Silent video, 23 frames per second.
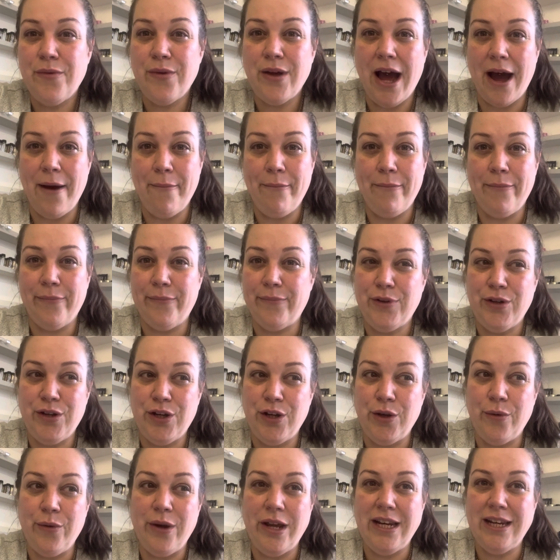I'm
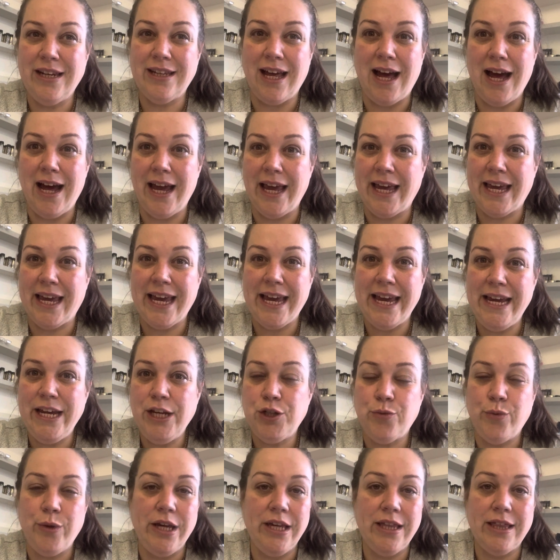doing like
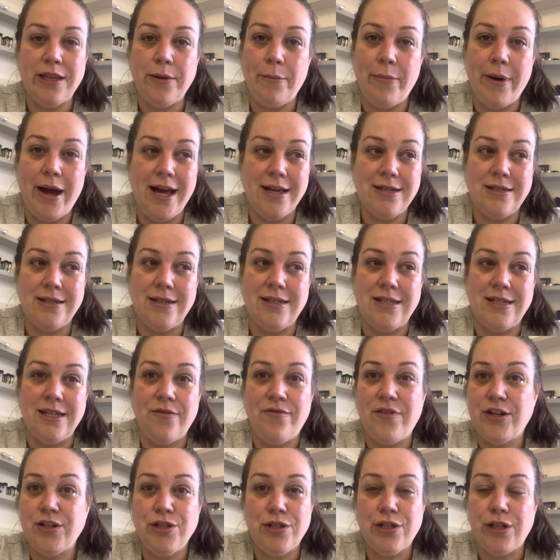each week that passes, if
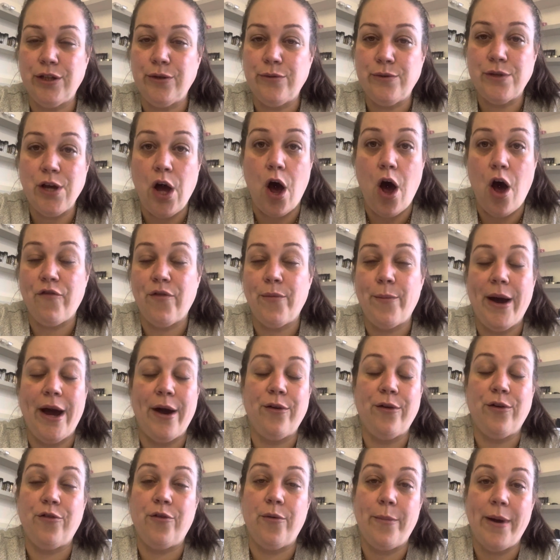I just lose half a
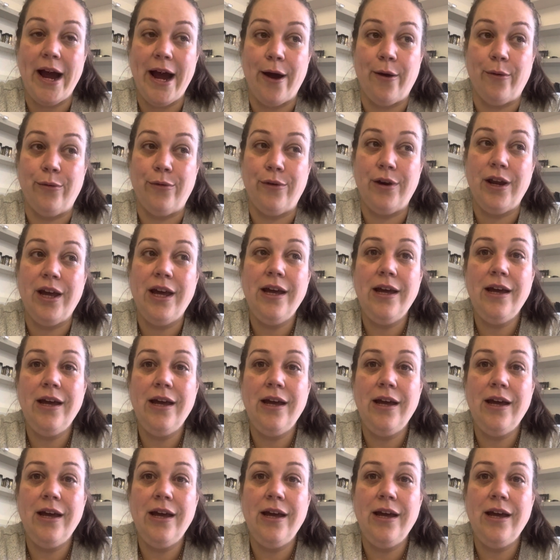pound or a pound,